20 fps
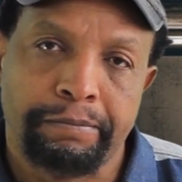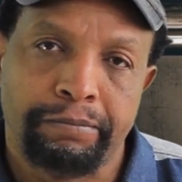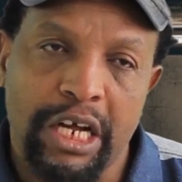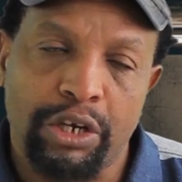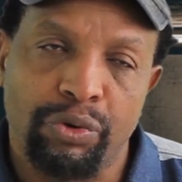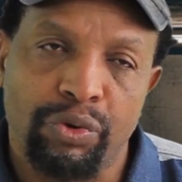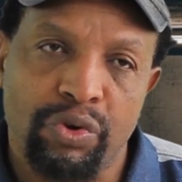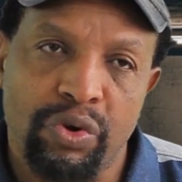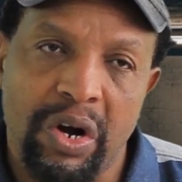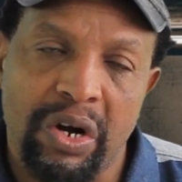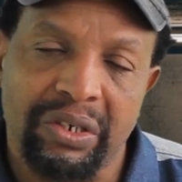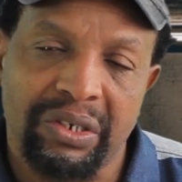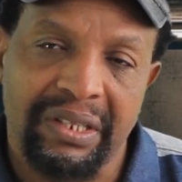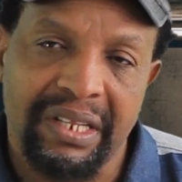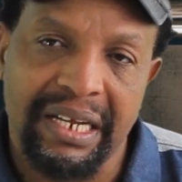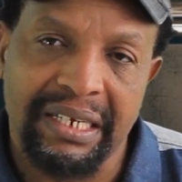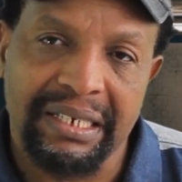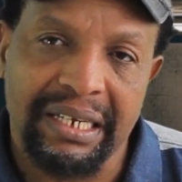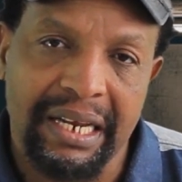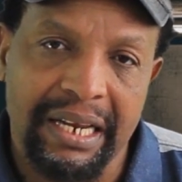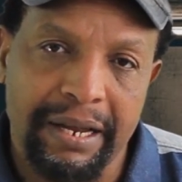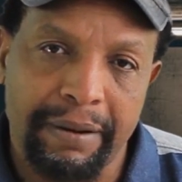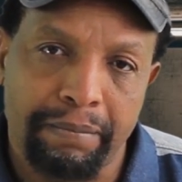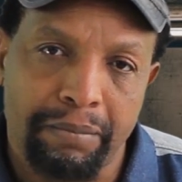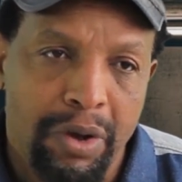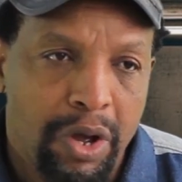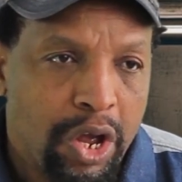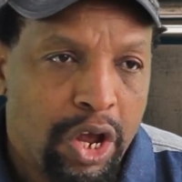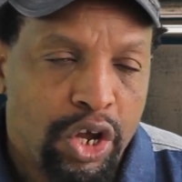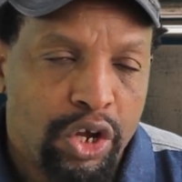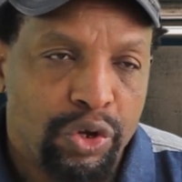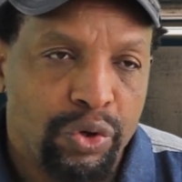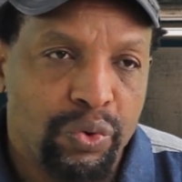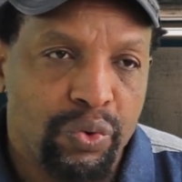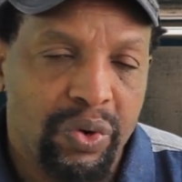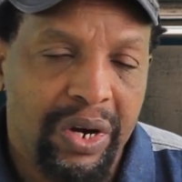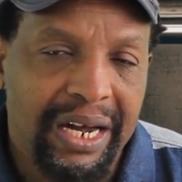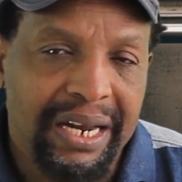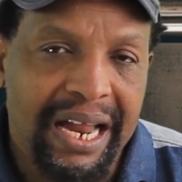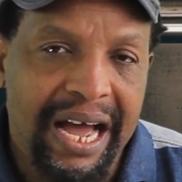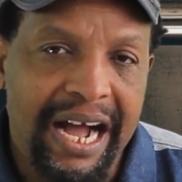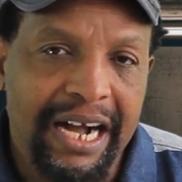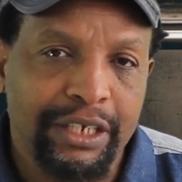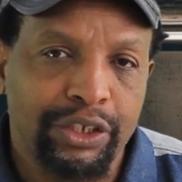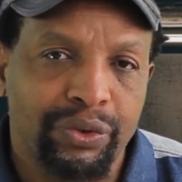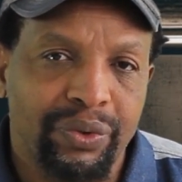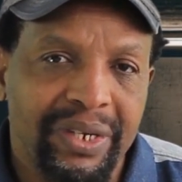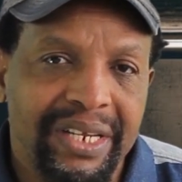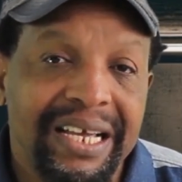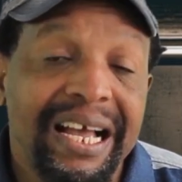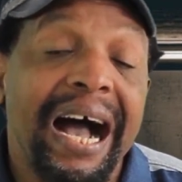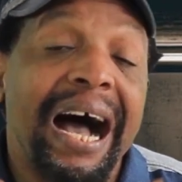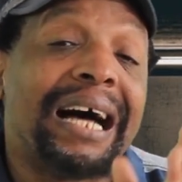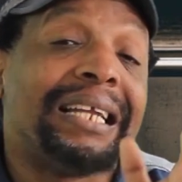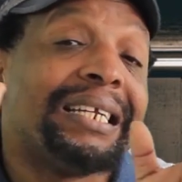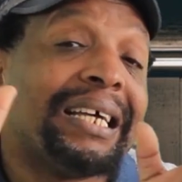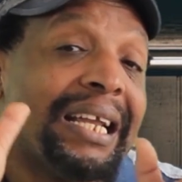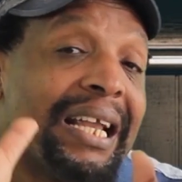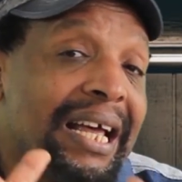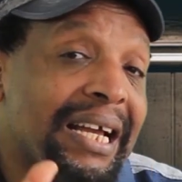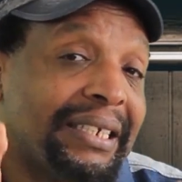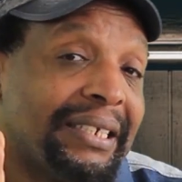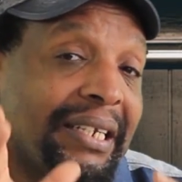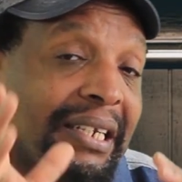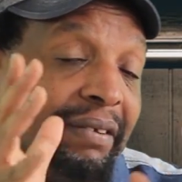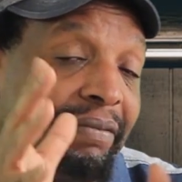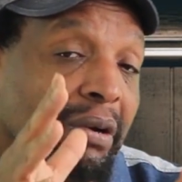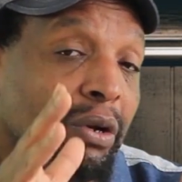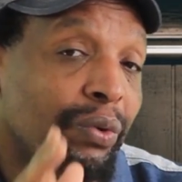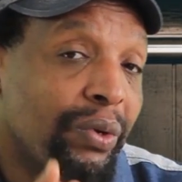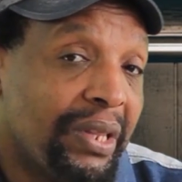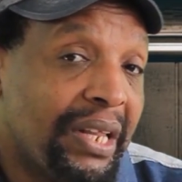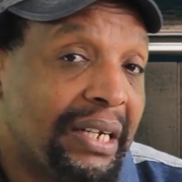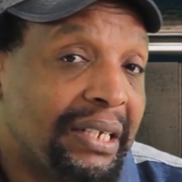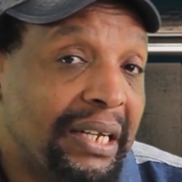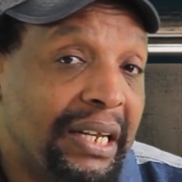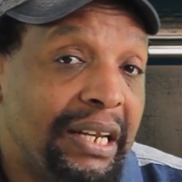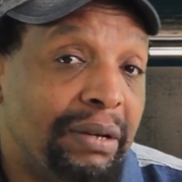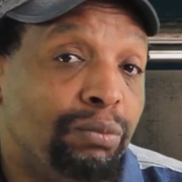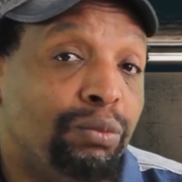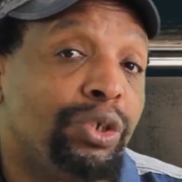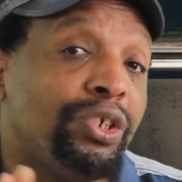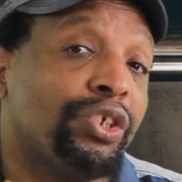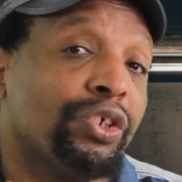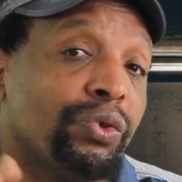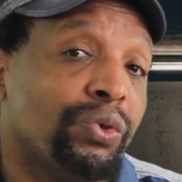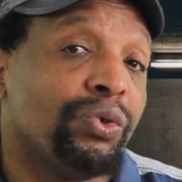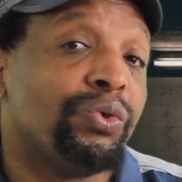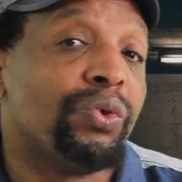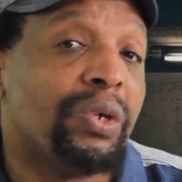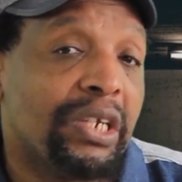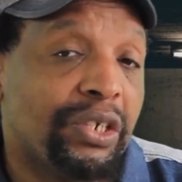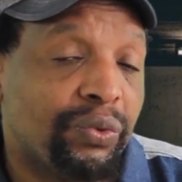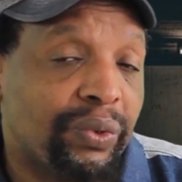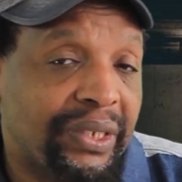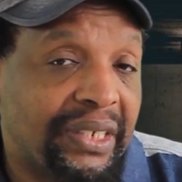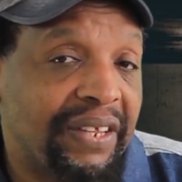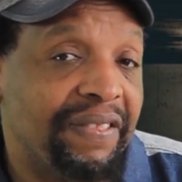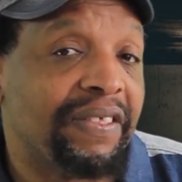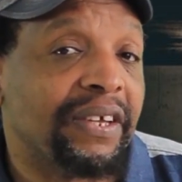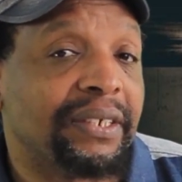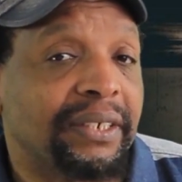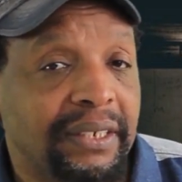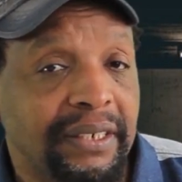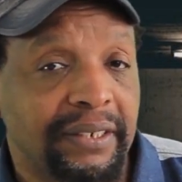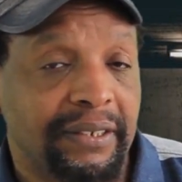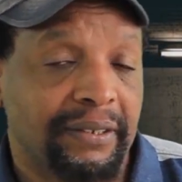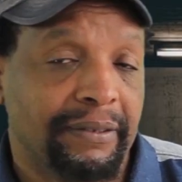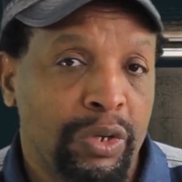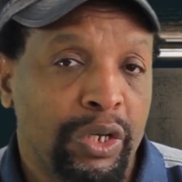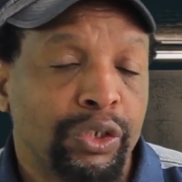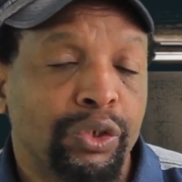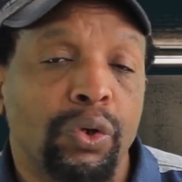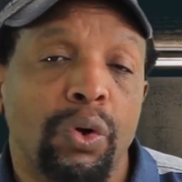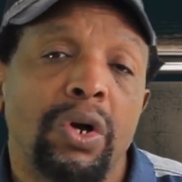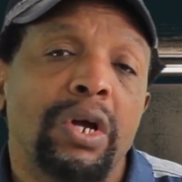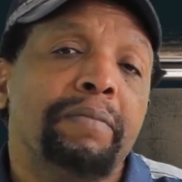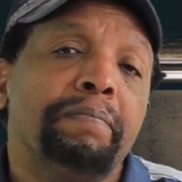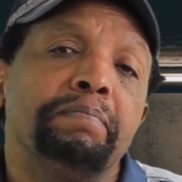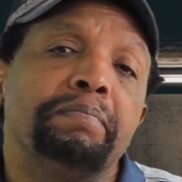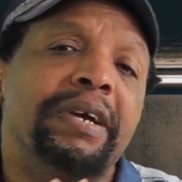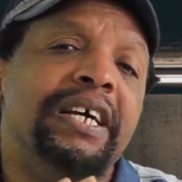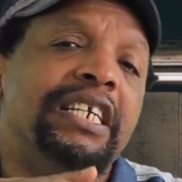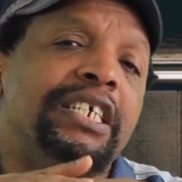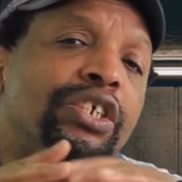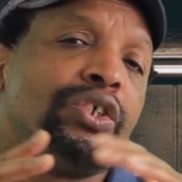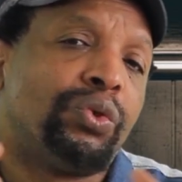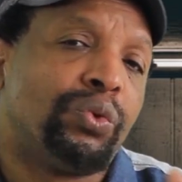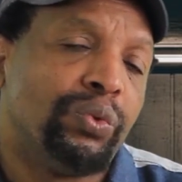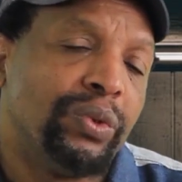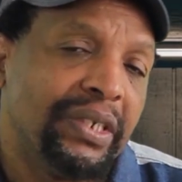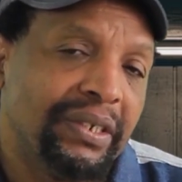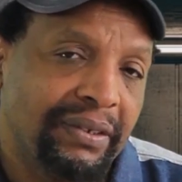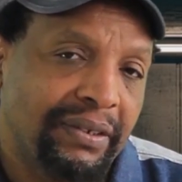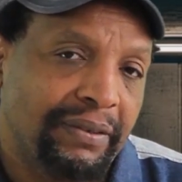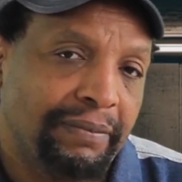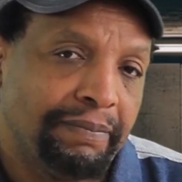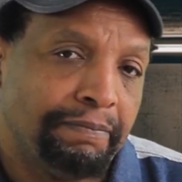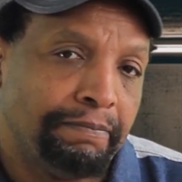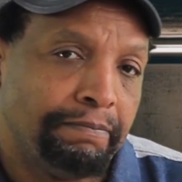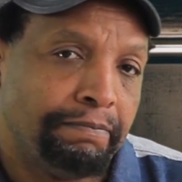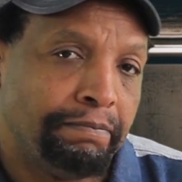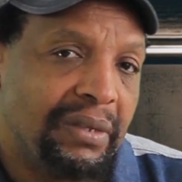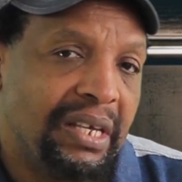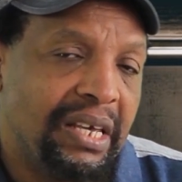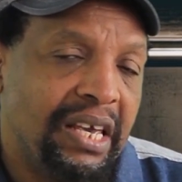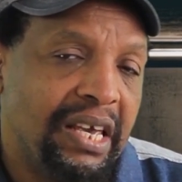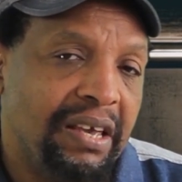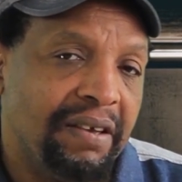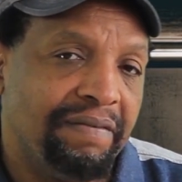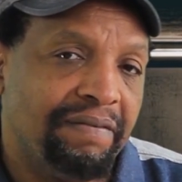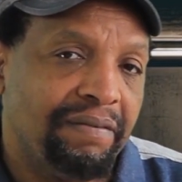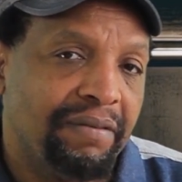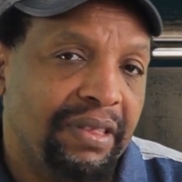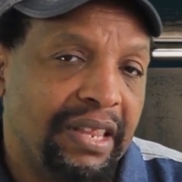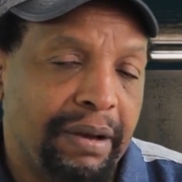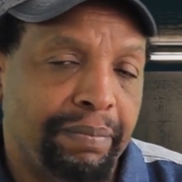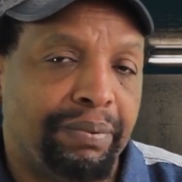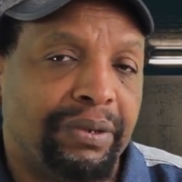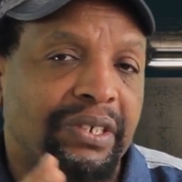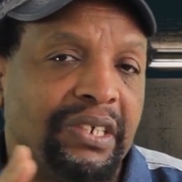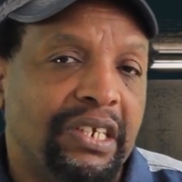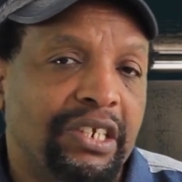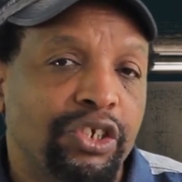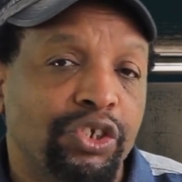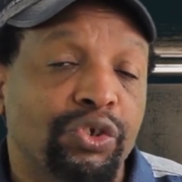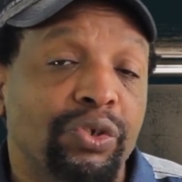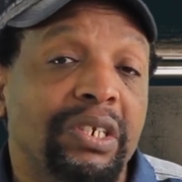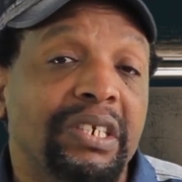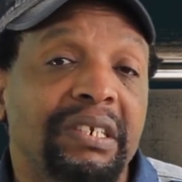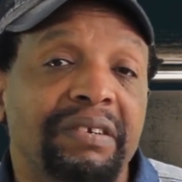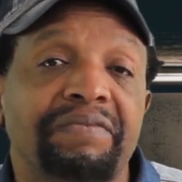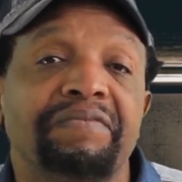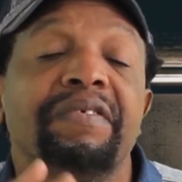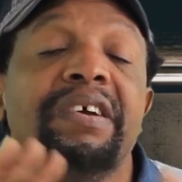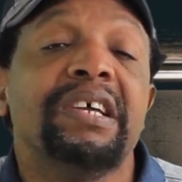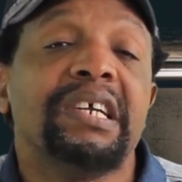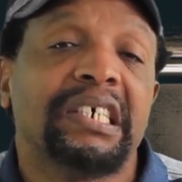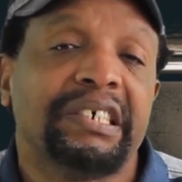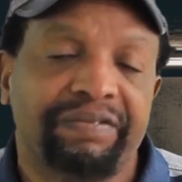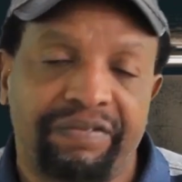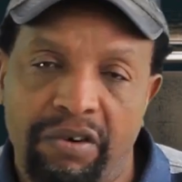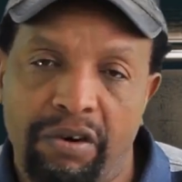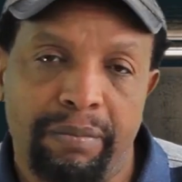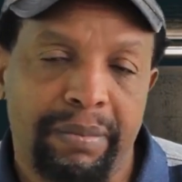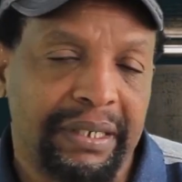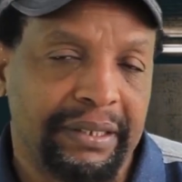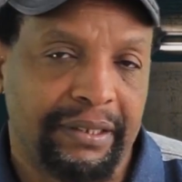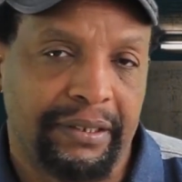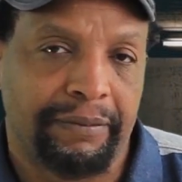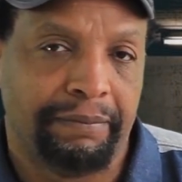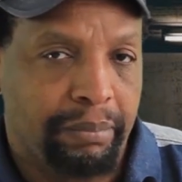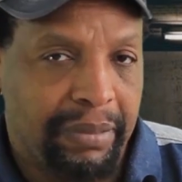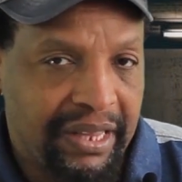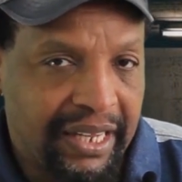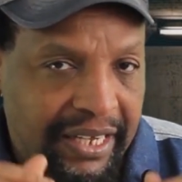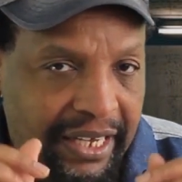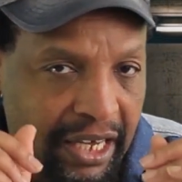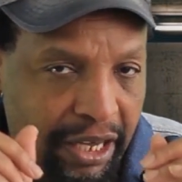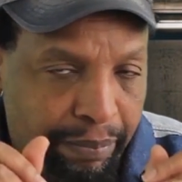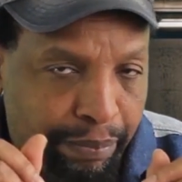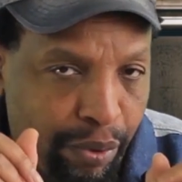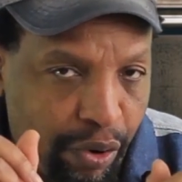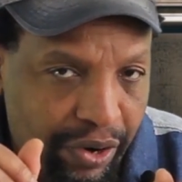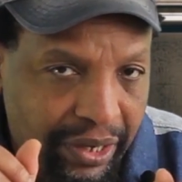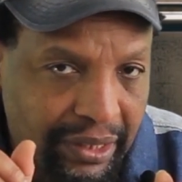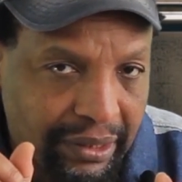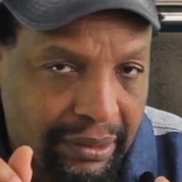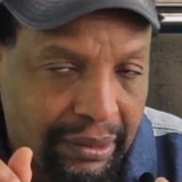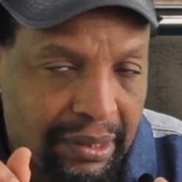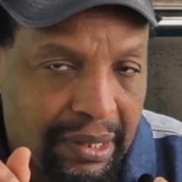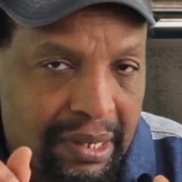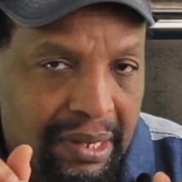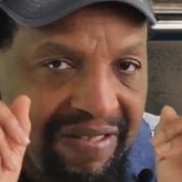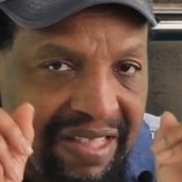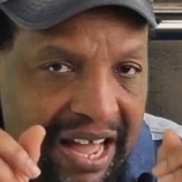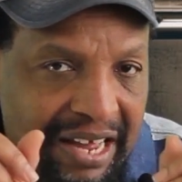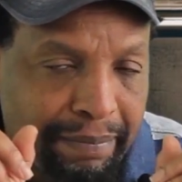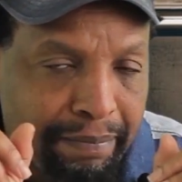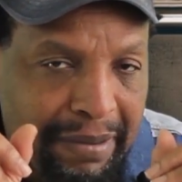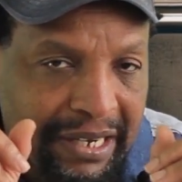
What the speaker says: And when you counter that claim, you can actually analyze and evaluate that claim, which is going to lead to a synthesis. So many students give their presentation in various formats, but the key points that